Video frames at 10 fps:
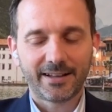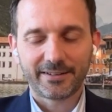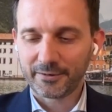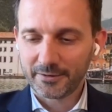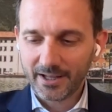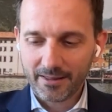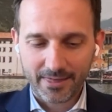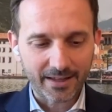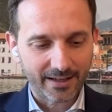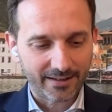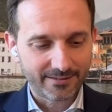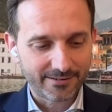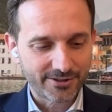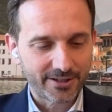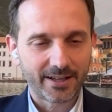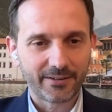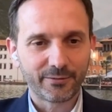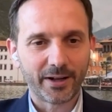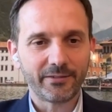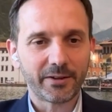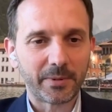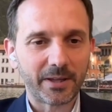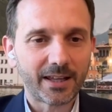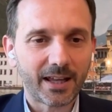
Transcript: Thank you for having me,